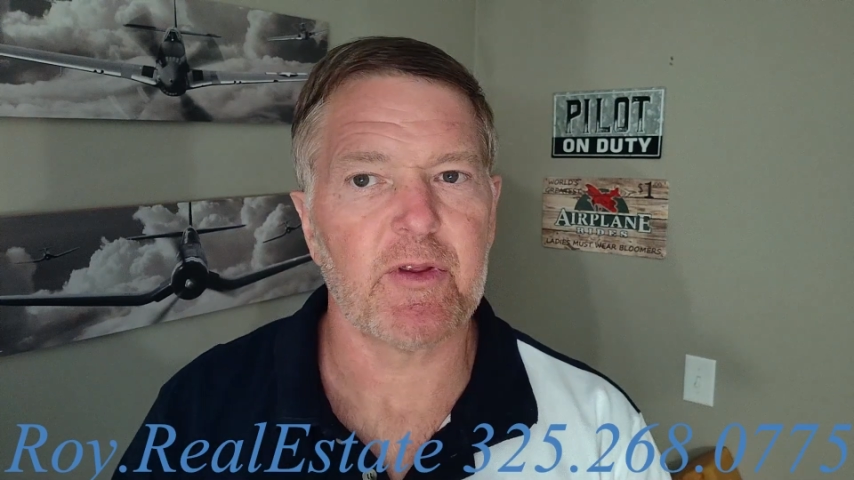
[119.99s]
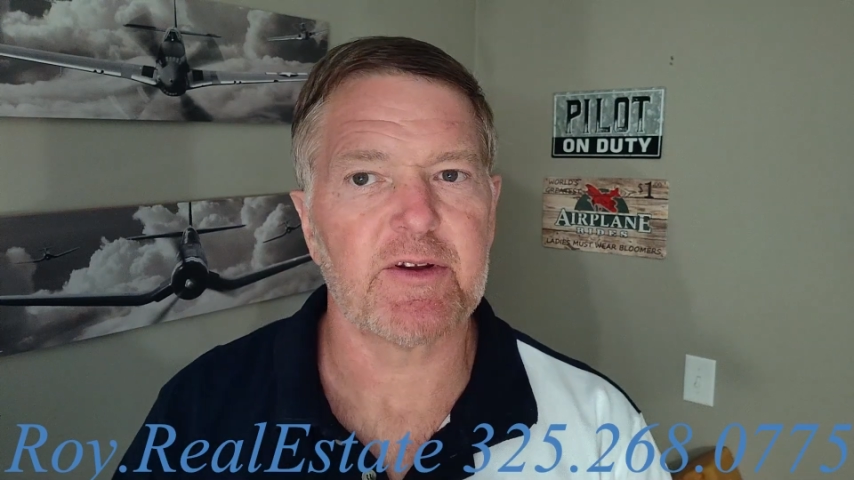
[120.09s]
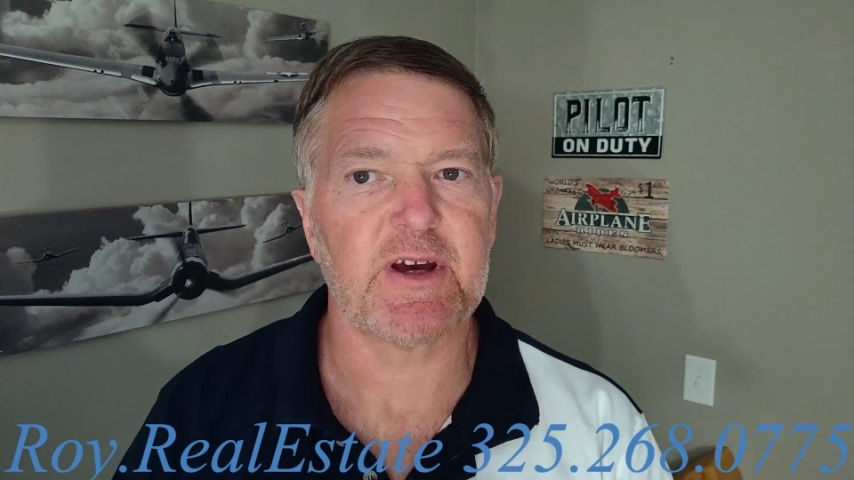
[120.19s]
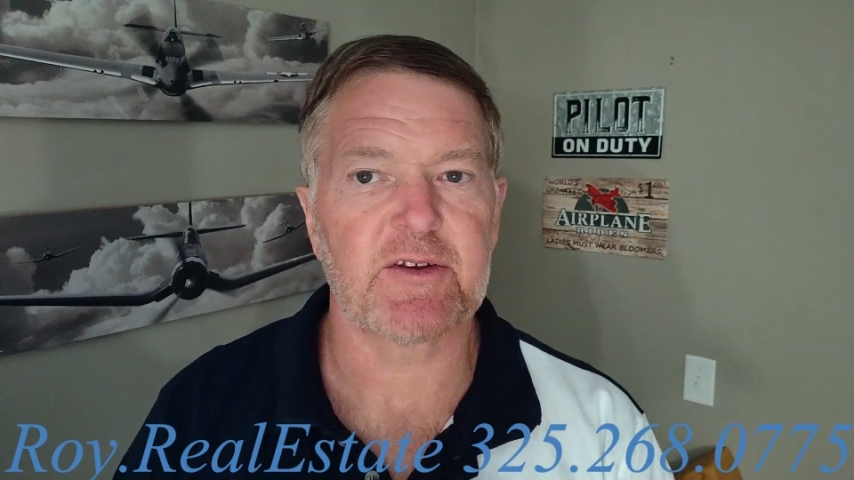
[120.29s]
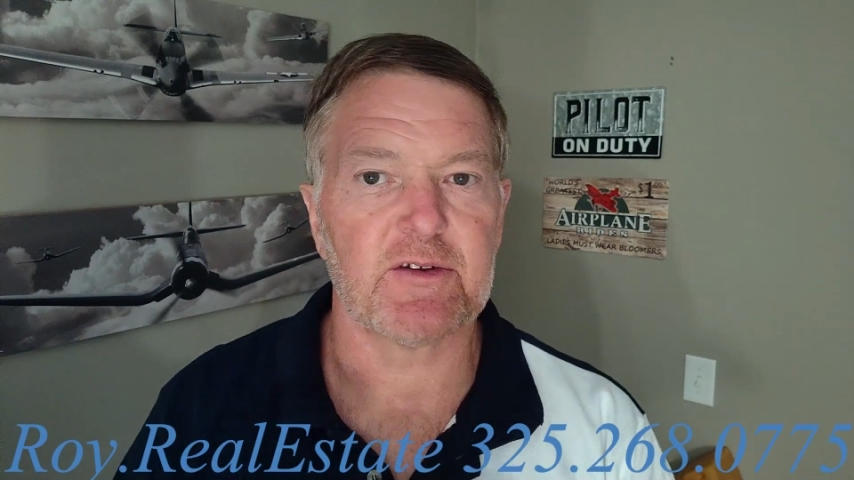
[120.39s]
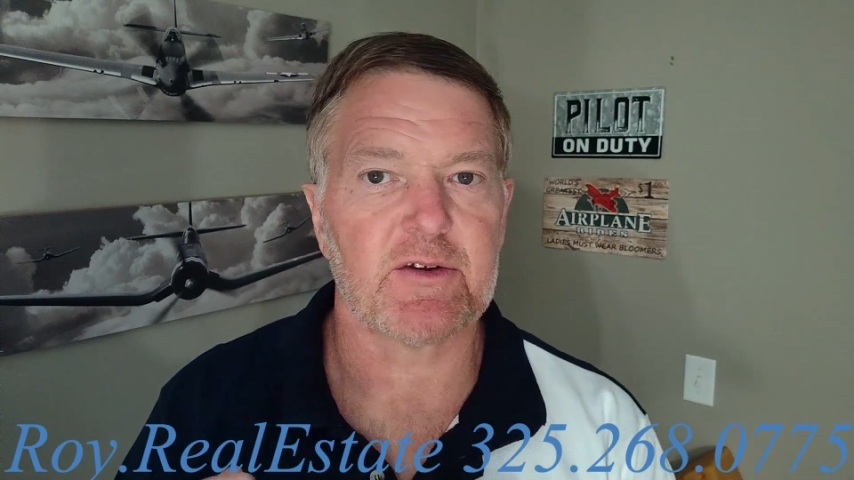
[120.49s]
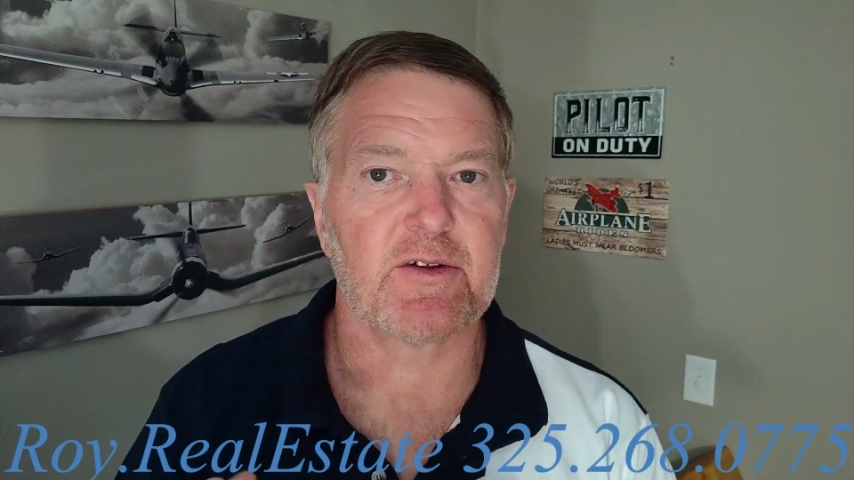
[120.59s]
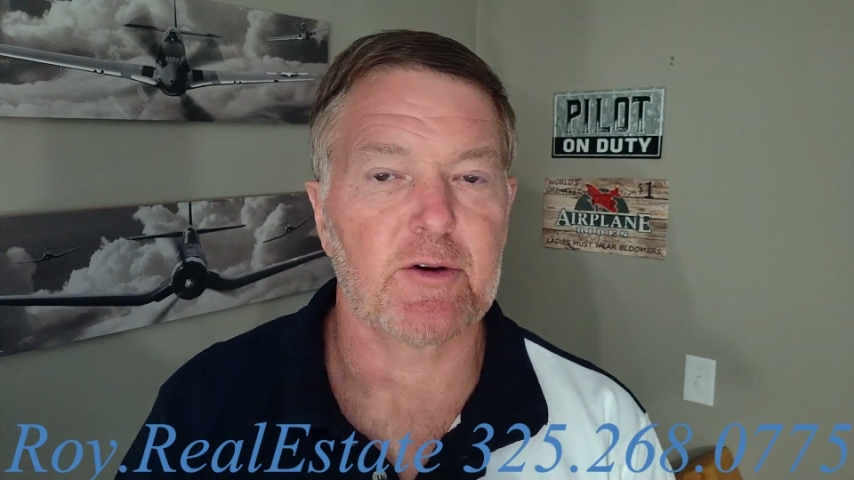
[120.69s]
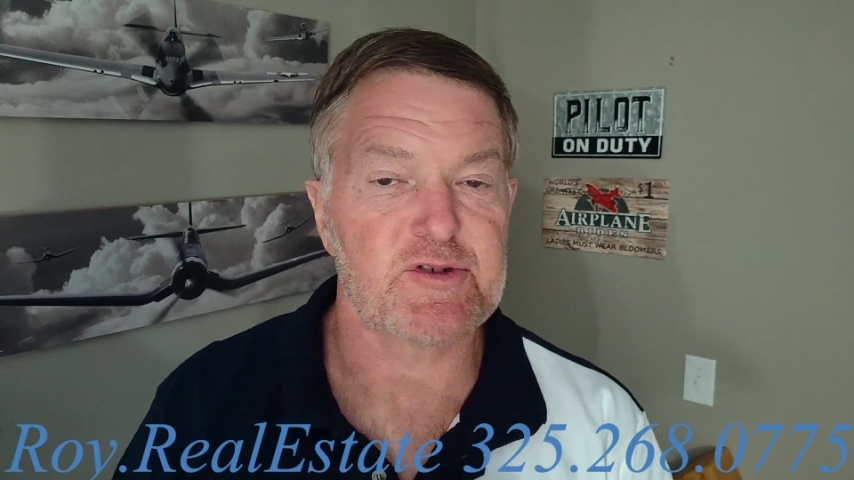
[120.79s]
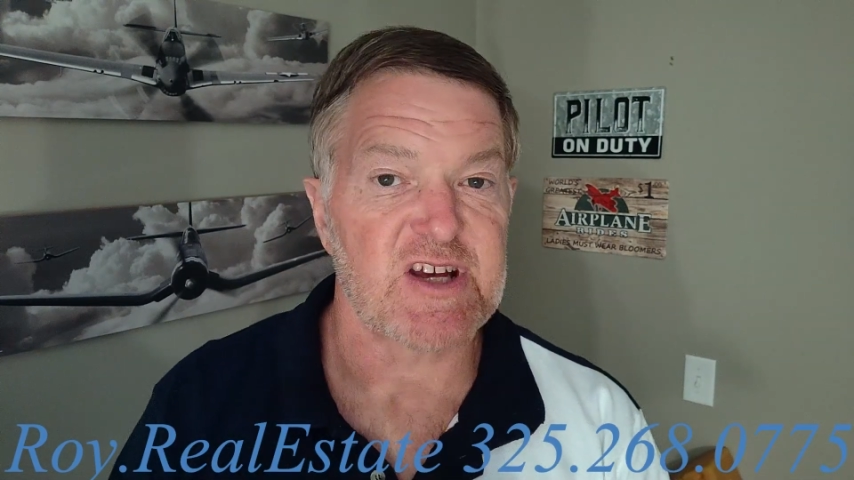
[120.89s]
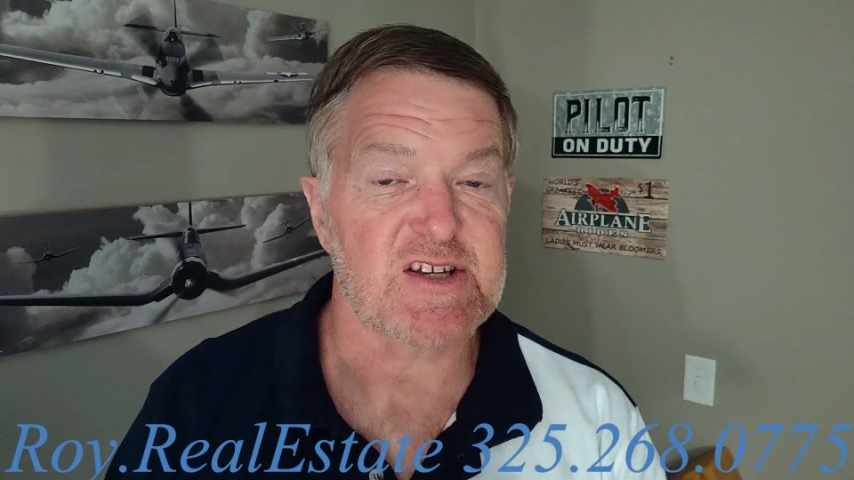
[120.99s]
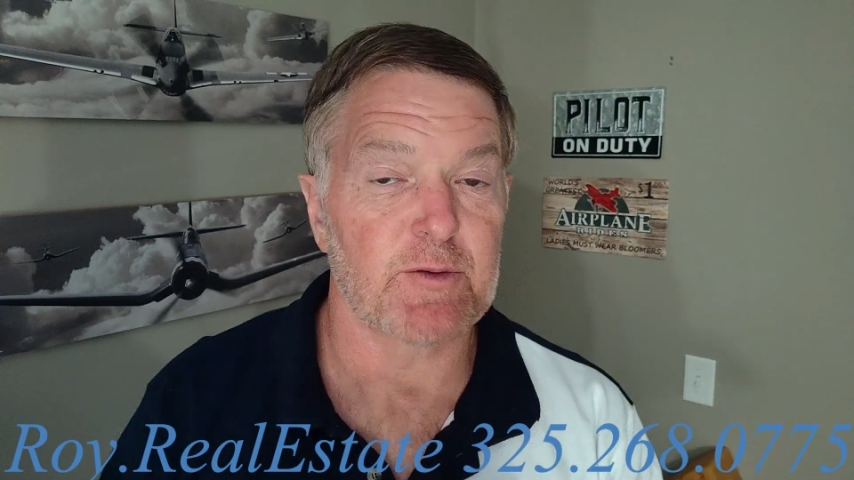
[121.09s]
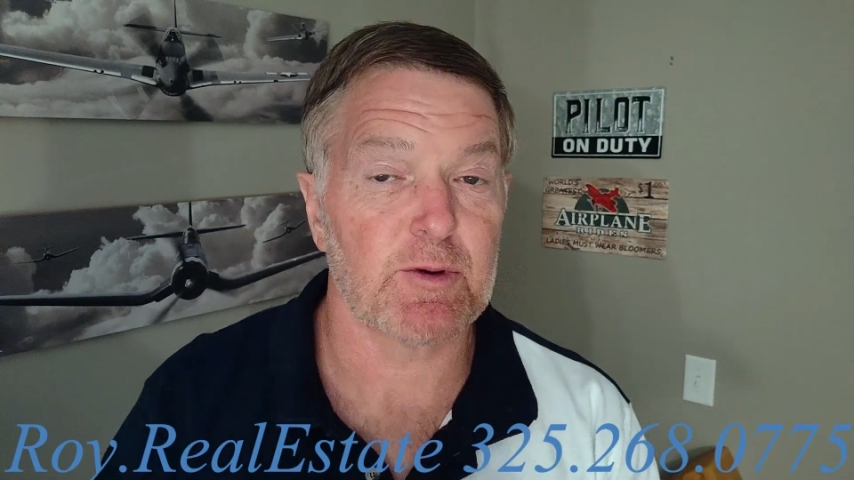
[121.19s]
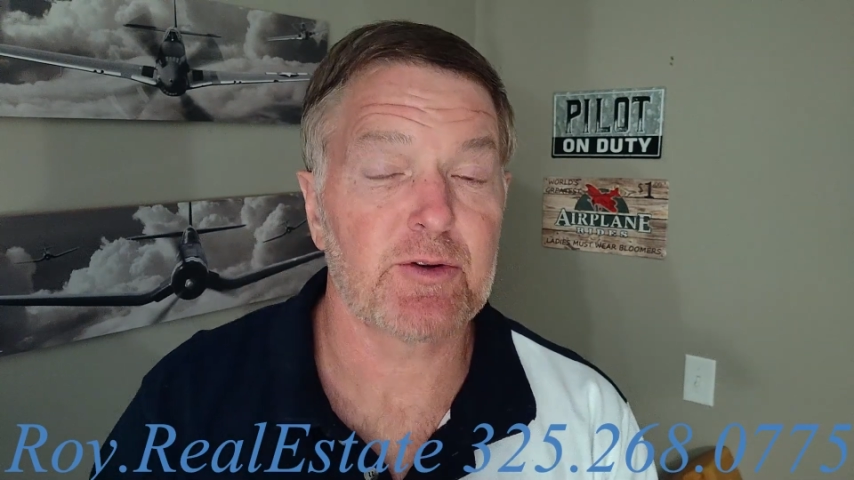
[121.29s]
the Texas Association of